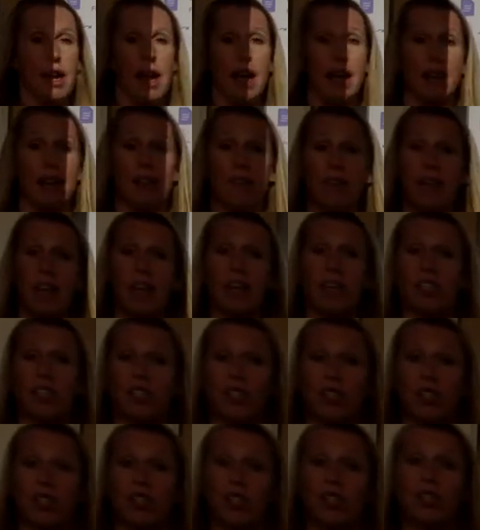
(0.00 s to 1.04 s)
negative
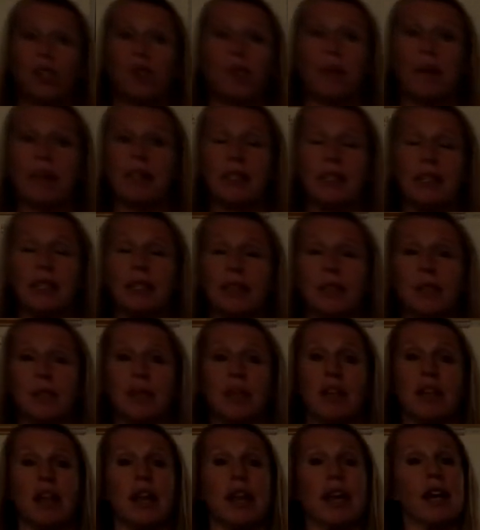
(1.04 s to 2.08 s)
integers. You might say
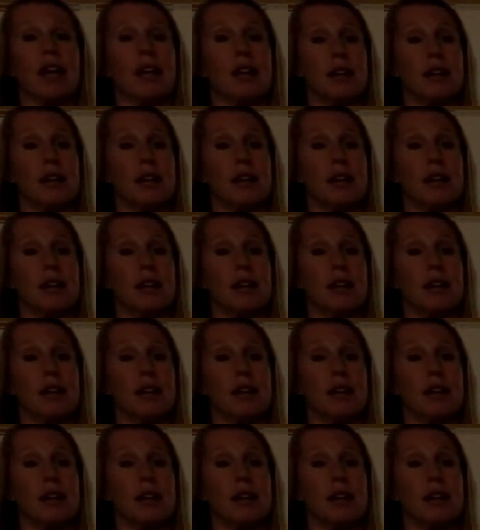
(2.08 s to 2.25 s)
something like,